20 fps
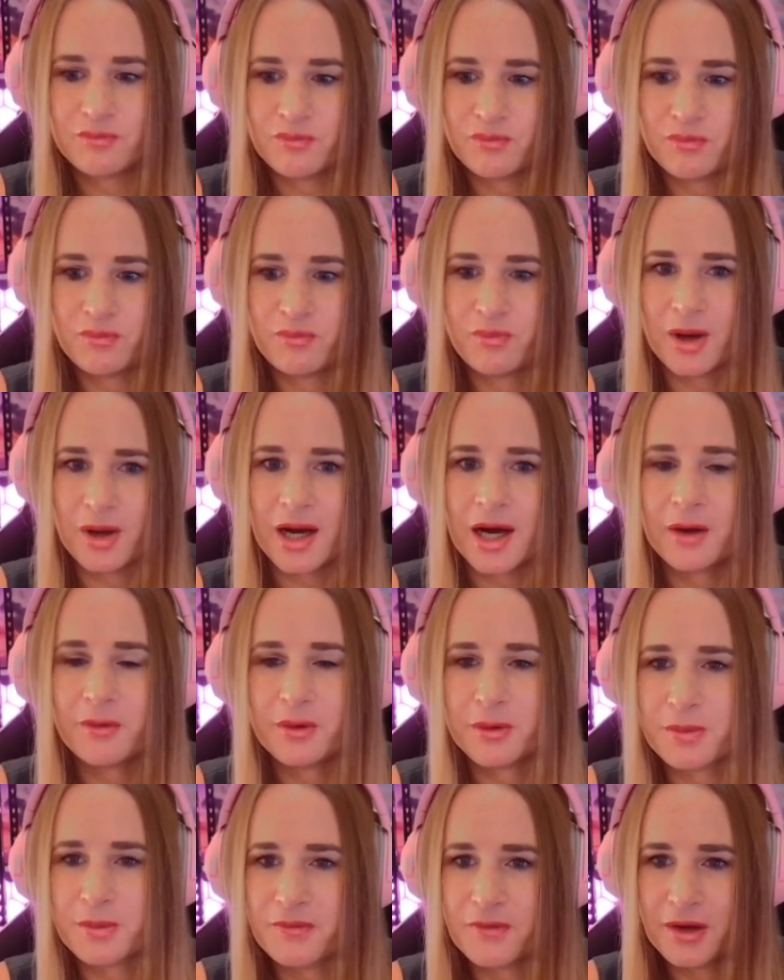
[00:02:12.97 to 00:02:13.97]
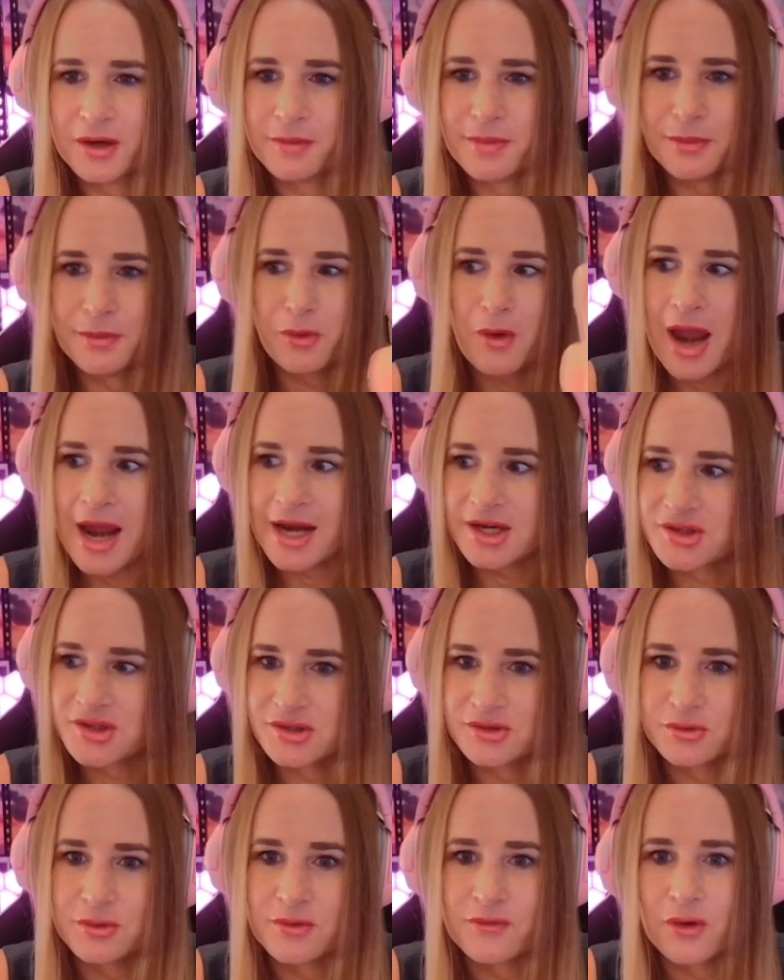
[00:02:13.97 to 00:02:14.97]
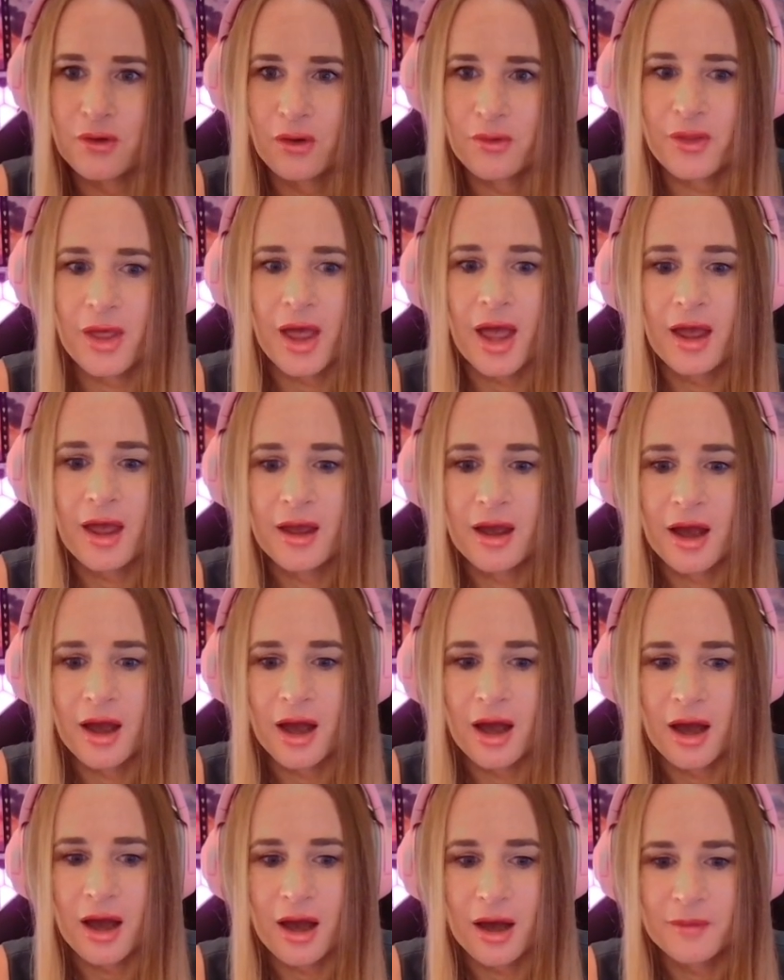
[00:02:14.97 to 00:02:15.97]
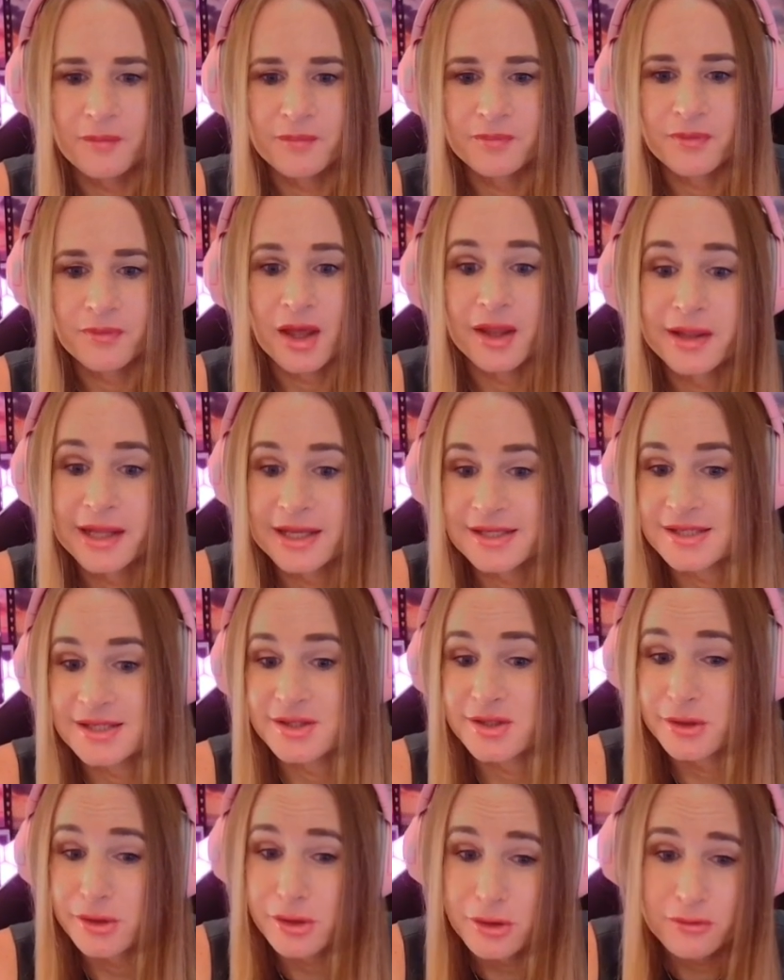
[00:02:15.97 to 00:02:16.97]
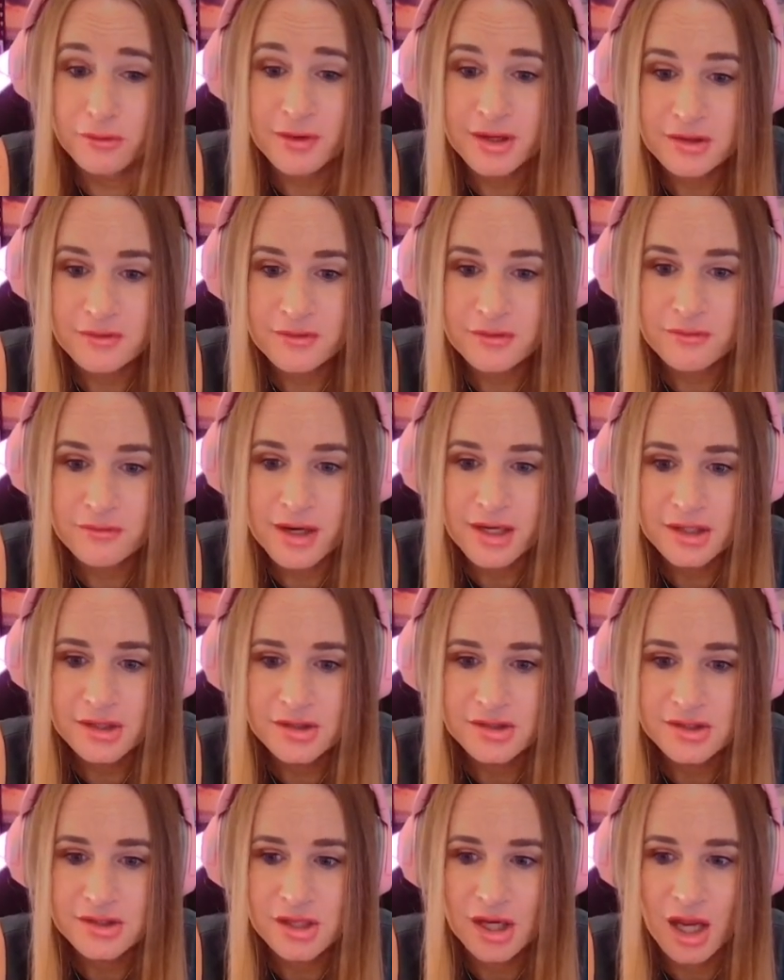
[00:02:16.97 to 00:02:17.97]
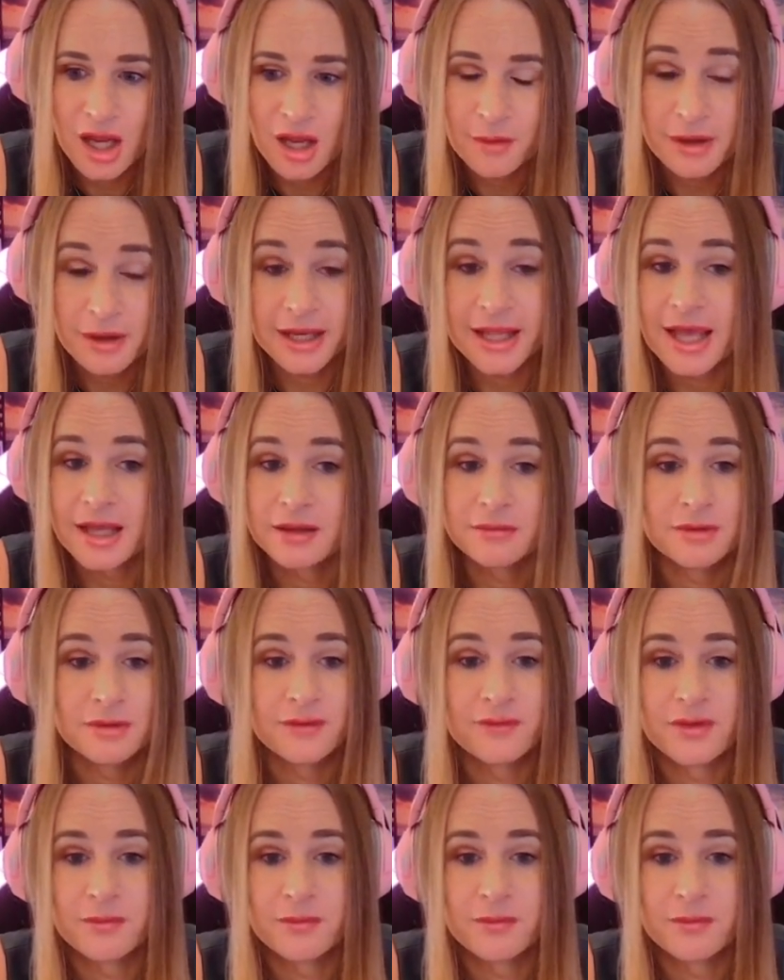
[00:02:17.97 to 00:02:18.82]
but I would have preferred a bit more action to have got there, unless that's the lower end of the range. And again, if